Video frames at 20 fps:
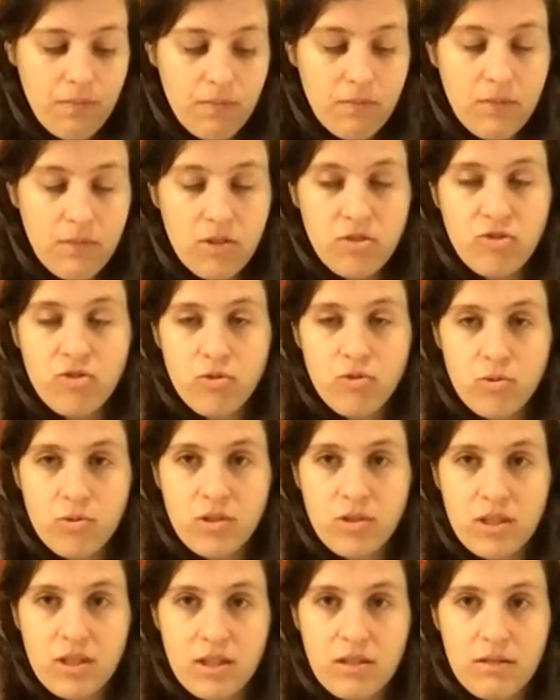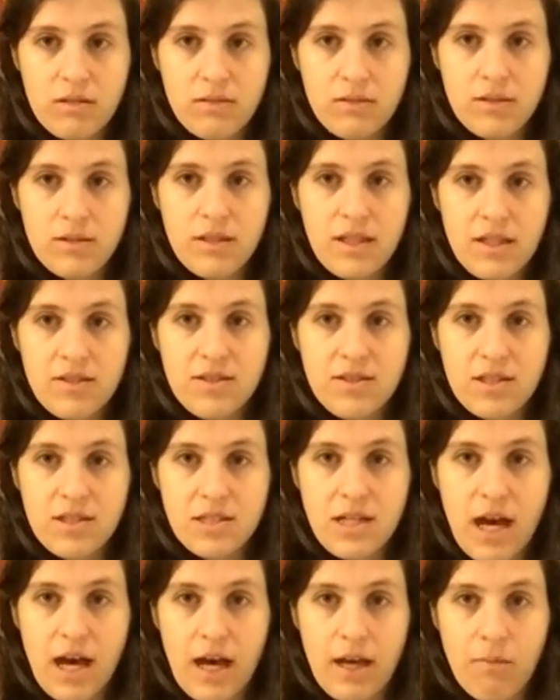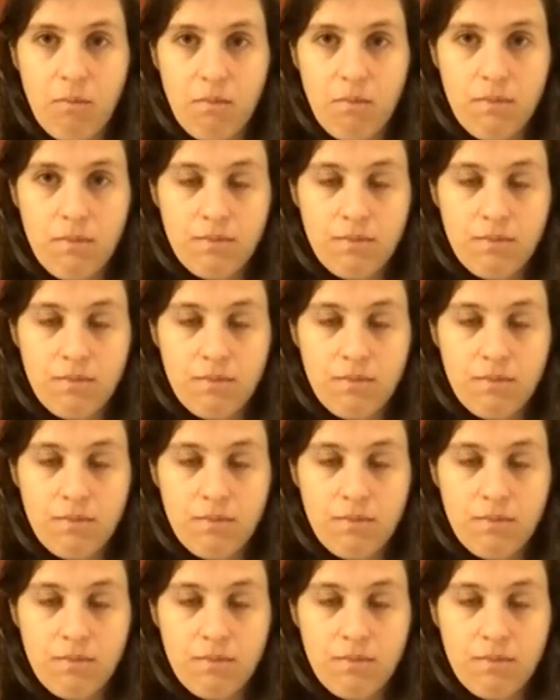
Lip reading: this truly is the time.